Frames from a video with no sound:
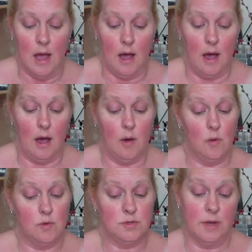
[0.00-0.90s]

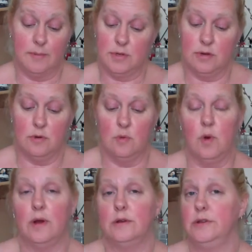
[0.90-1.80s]
Number 2,
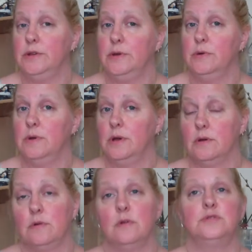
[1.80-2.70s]
where do you knit or
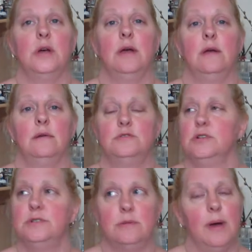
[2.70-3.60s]
crochet?
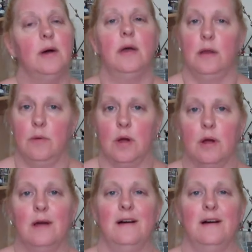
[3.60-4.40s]
Just about anywhere.